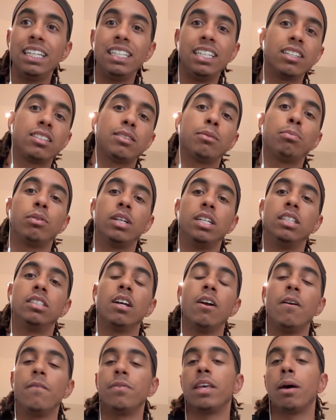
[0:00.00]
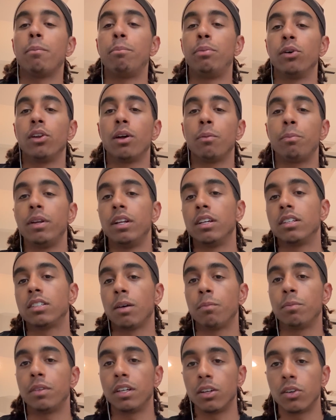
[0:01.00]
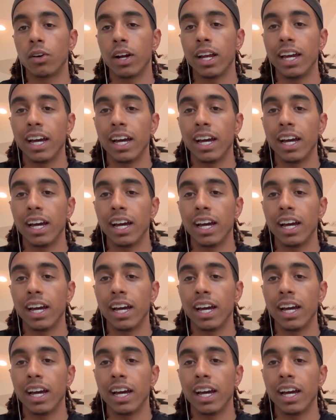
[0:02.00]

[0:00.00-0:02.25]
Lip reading: disciplines that build up into something great.